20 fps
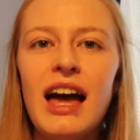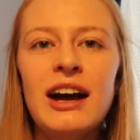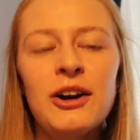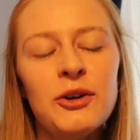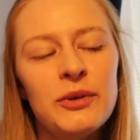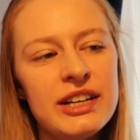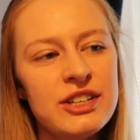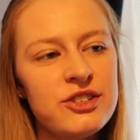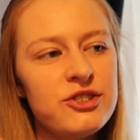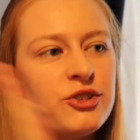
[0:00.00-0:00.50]

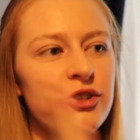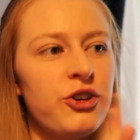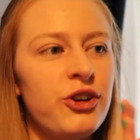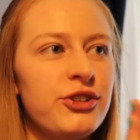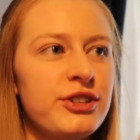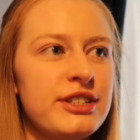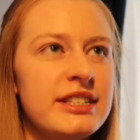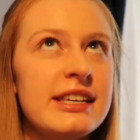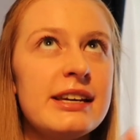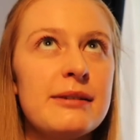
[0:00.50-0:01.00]
I went to an
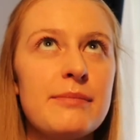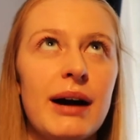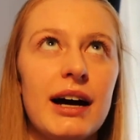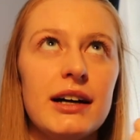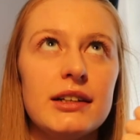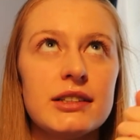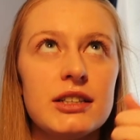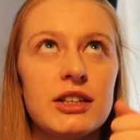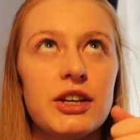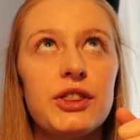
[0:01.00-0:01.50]
OT
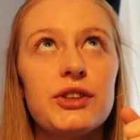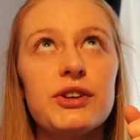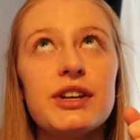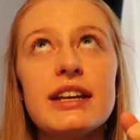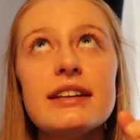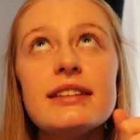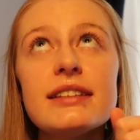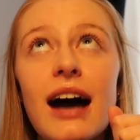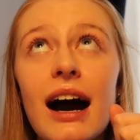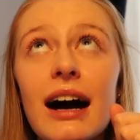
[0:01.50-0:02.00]
about
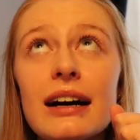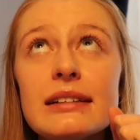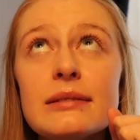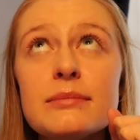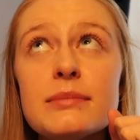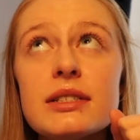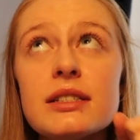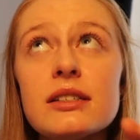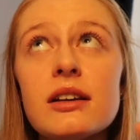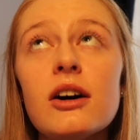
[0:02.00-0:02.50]
3
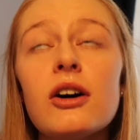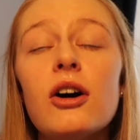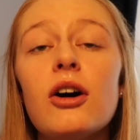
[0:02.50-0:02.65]
times